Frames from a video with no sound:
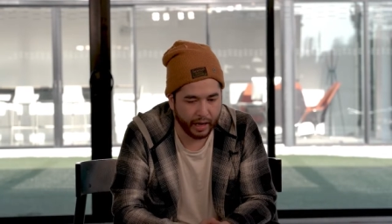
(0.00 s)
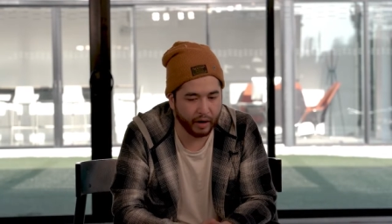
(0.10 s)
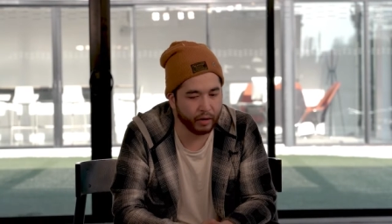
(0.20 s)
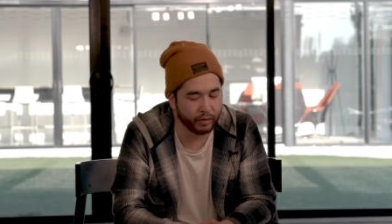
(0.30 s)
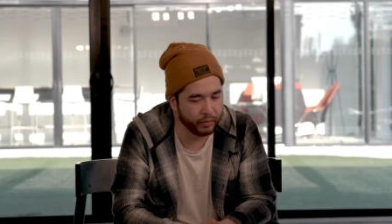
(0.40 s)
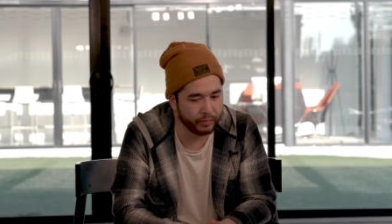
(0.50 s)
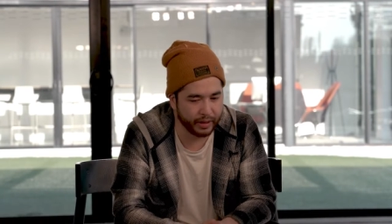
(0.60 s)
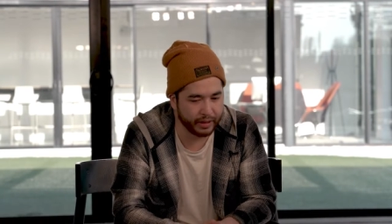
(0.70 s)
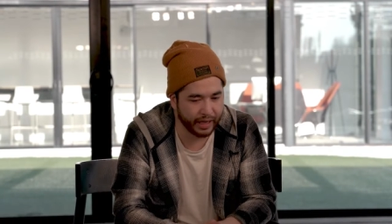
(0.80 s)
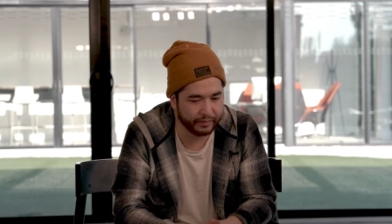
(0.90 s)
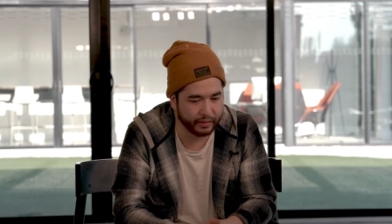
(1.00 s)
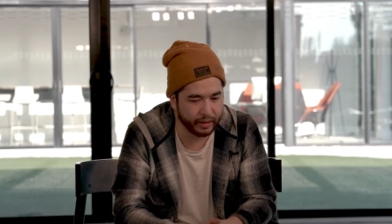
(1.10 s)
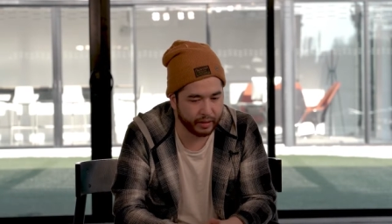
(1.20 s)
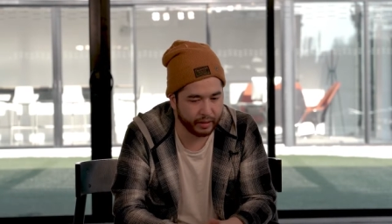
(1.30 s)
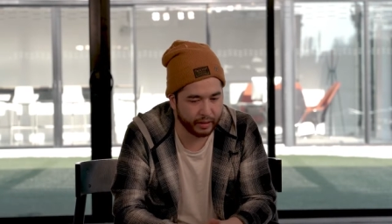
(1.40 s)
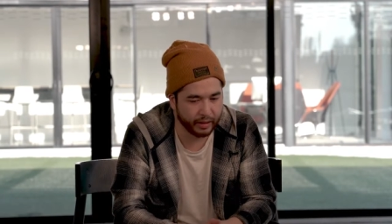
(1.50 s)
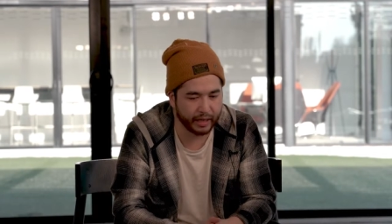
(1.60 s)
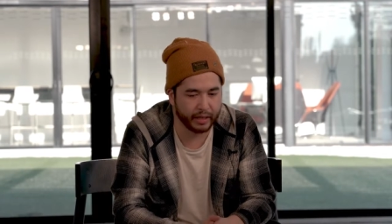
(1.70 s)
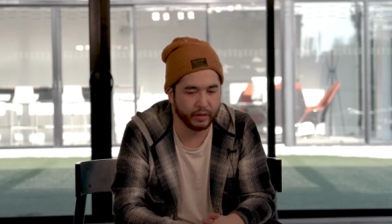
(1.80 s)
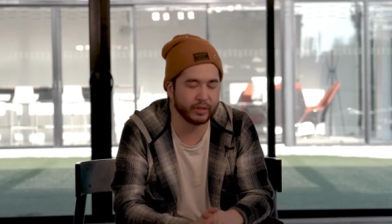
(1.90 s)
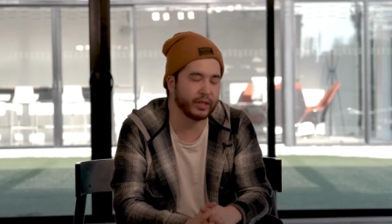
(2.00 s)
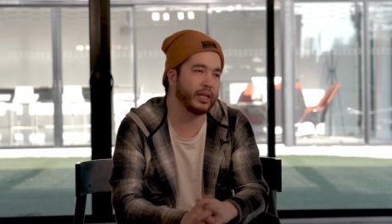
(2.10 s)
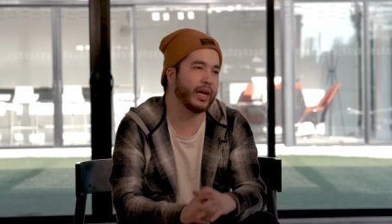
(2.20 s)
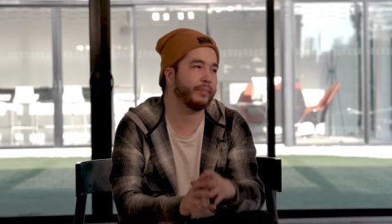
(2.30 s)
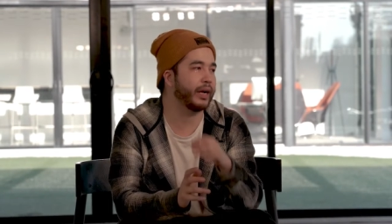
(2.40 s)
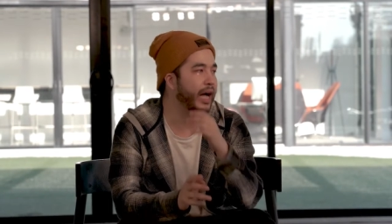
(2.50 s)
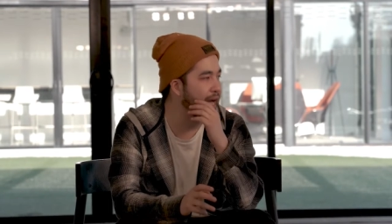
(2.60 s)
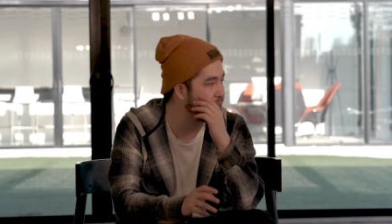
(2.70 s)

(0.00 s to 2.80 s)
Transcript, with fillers: Harold would be definitely like he was the type of